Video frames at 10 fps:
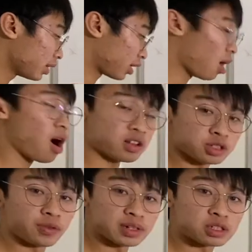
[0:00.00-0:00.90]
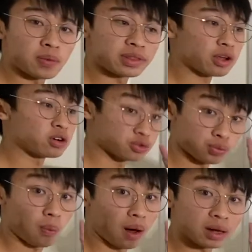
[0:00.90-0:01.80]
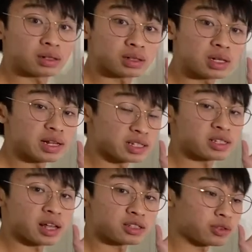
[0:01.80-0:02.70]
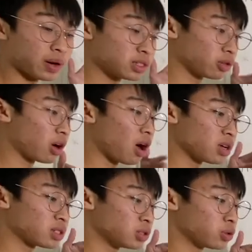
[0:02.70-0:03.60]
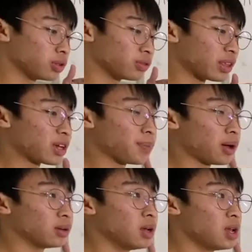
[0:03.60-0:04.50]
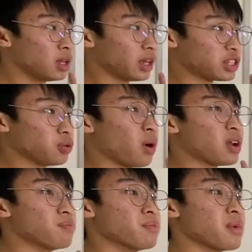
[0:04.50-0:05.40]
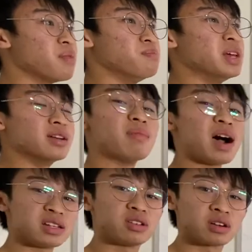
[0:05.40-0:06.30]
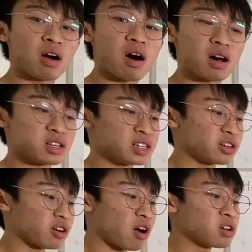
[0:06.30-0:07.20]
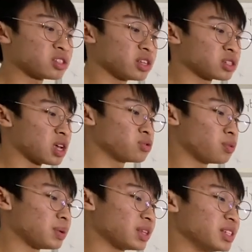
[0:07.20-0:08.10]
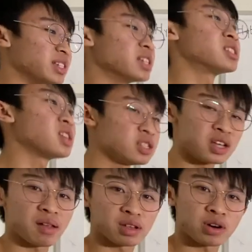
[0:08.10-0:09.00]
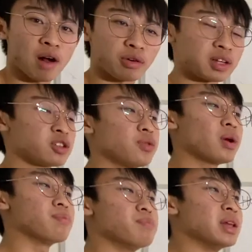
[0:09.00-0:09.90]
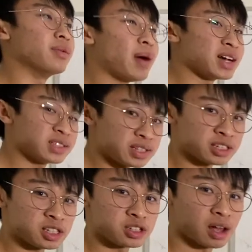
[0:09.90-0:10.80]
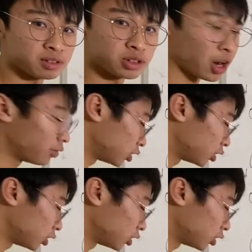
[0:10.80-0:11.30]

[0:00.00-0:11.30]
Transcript: The cost of us going there is one in a sense, right? So cost is sort of think about like you want to minimize your cost, and your cost in this case would be the distance you have to travel, right? So you want to minimize the distance you have to travel.